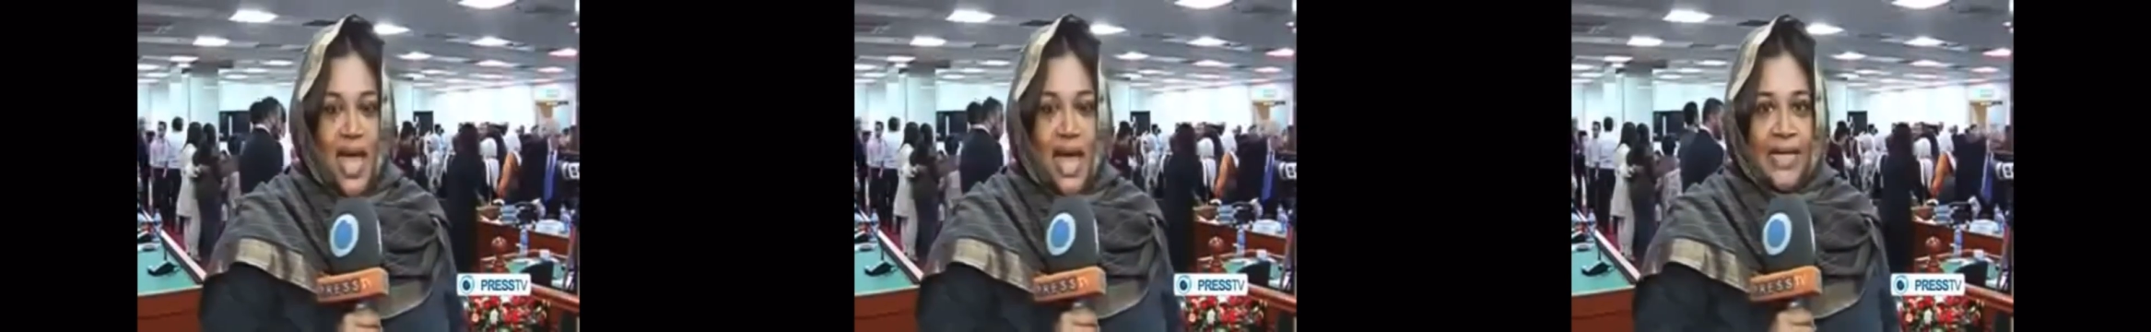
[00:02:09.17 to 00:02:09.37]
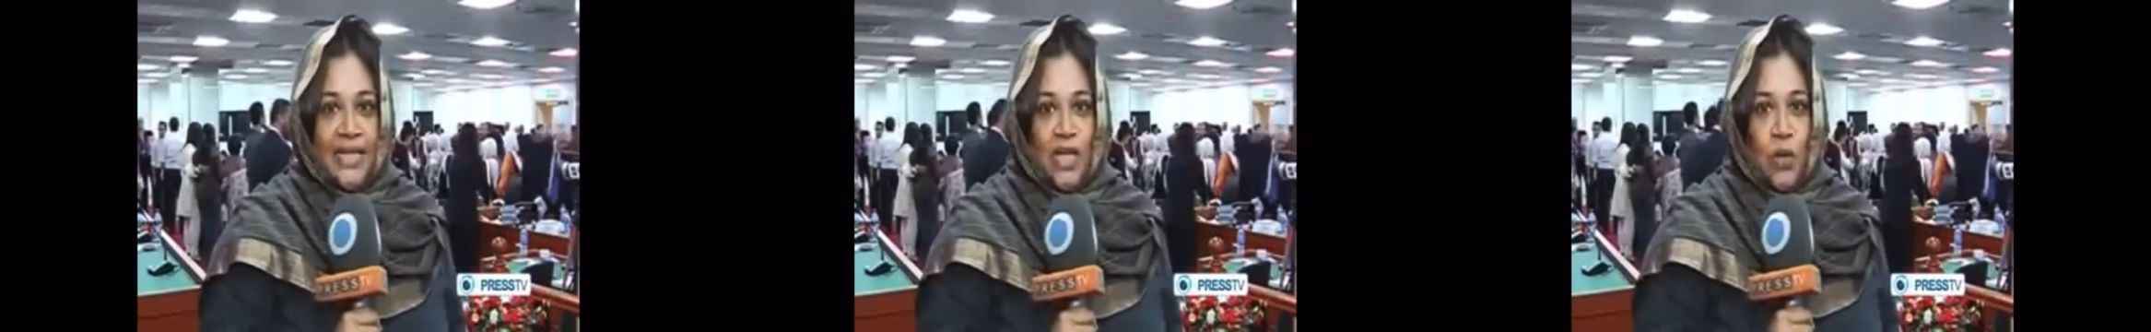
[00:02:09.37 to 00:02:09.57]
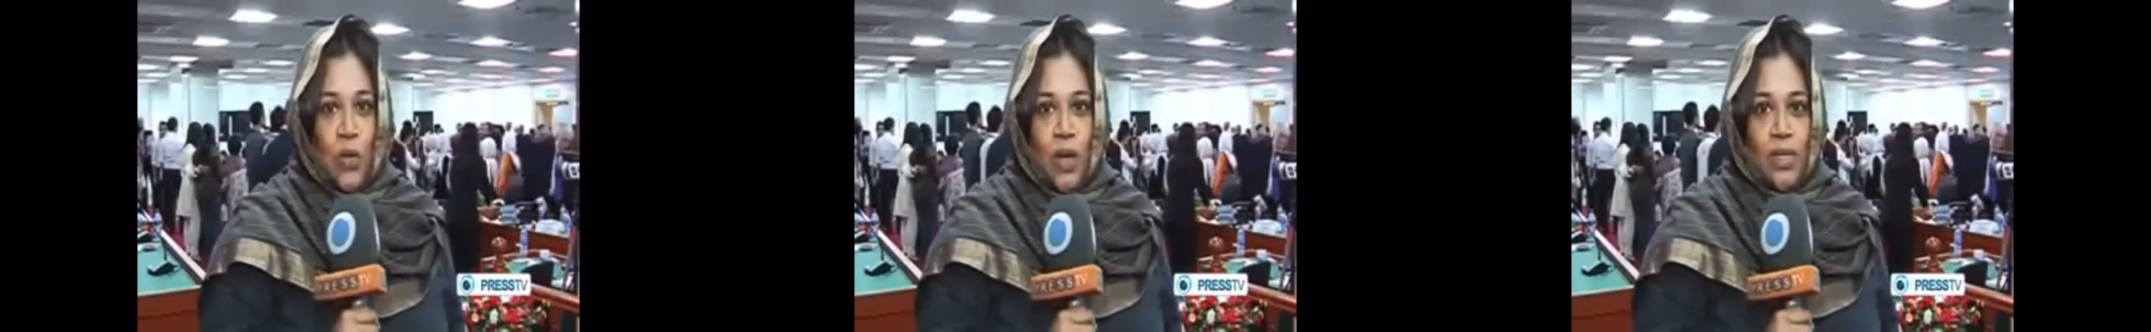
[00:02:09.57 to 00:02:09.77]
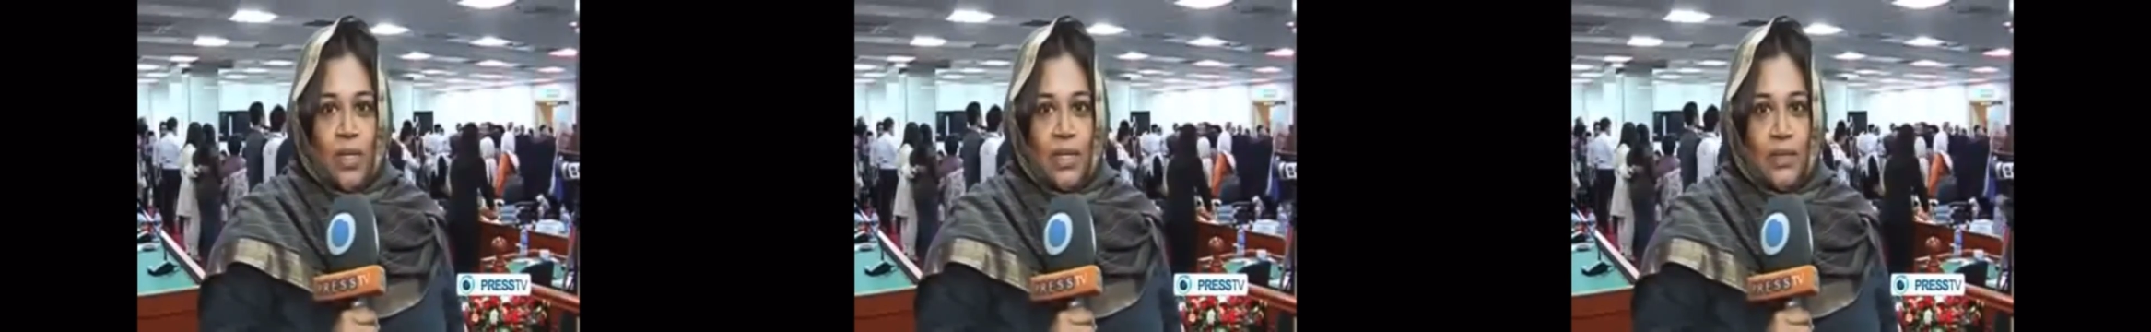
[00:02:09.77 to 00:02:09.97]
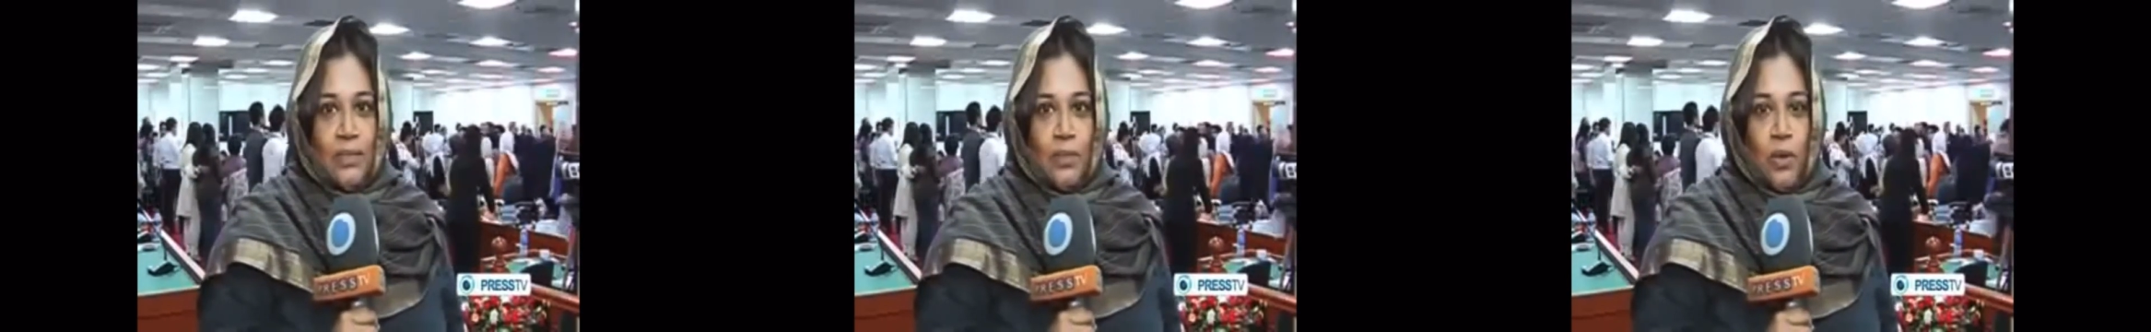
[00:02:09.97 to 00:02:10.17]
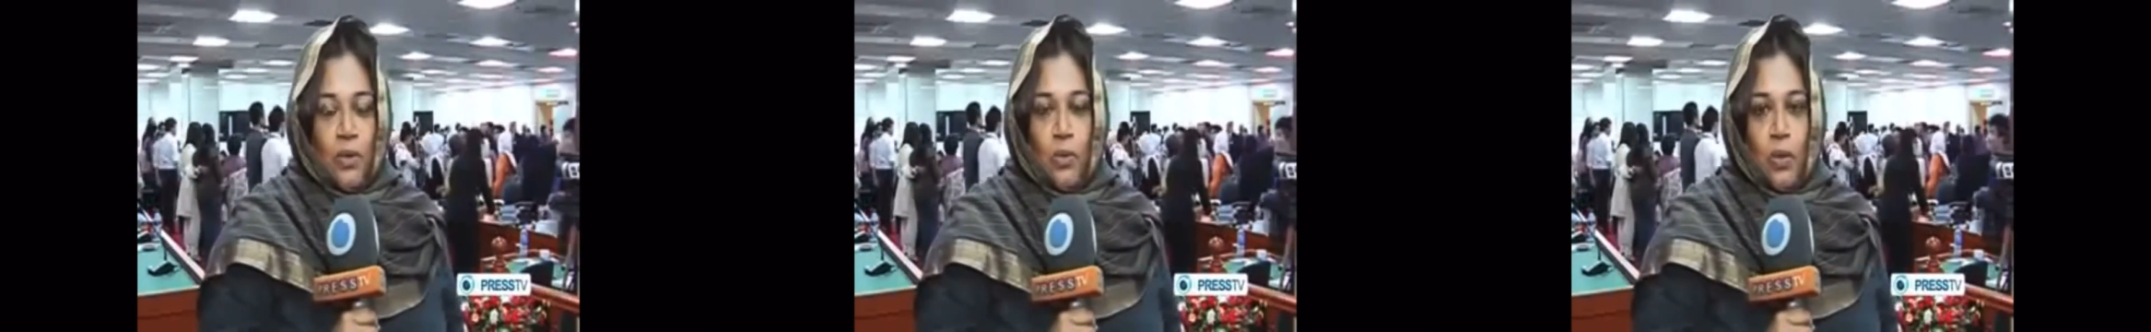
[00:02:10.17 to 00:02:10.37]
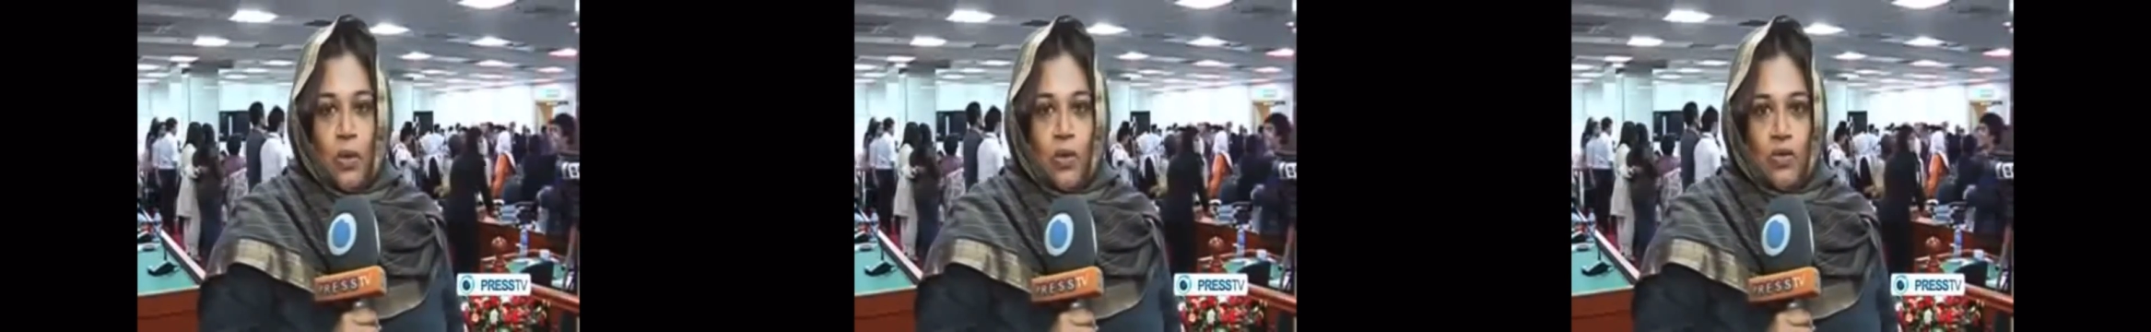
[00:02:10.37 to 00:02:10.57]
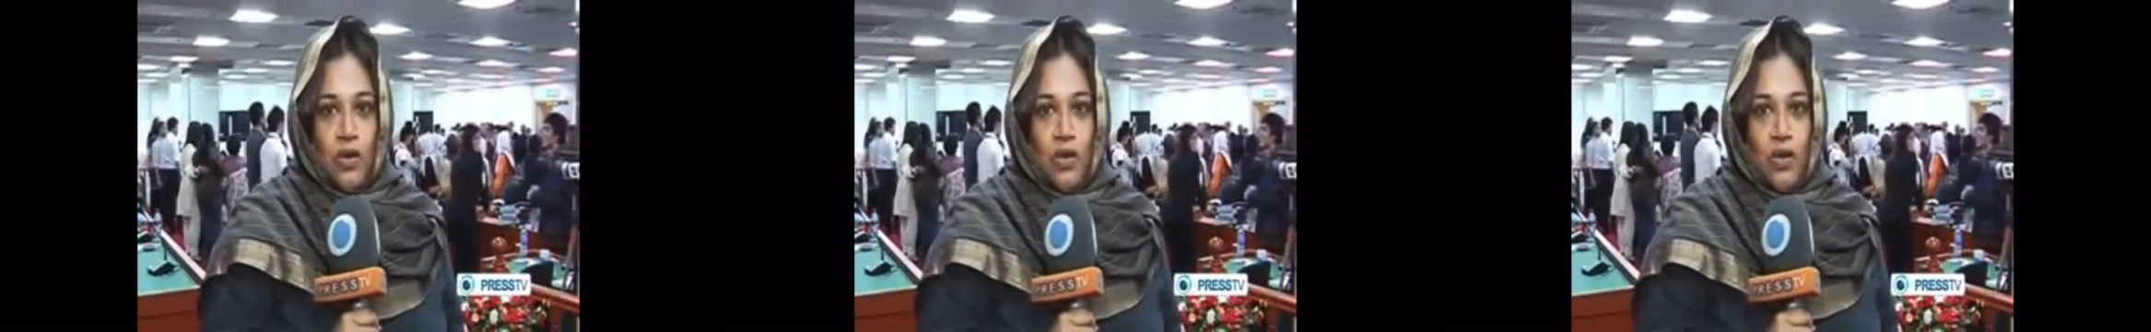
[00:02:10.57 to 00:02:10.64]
and the Kuala Lumpur War